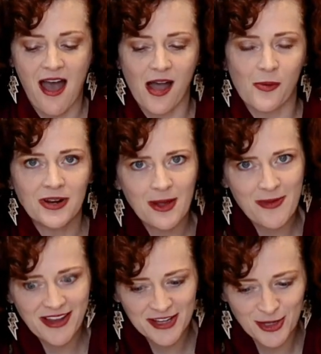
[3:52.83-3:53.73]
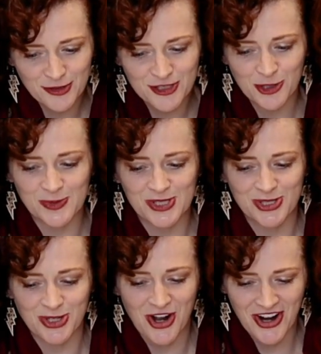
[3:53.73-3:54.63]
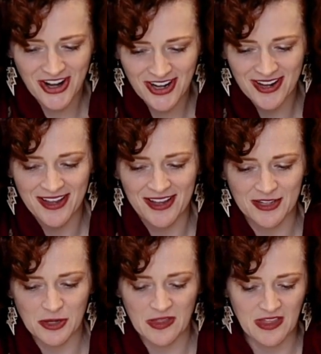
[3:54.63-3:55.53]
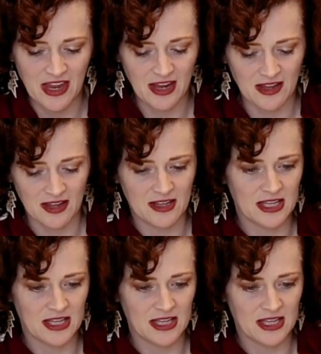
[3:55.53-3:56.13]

I want to be a YouTube star, don't you think?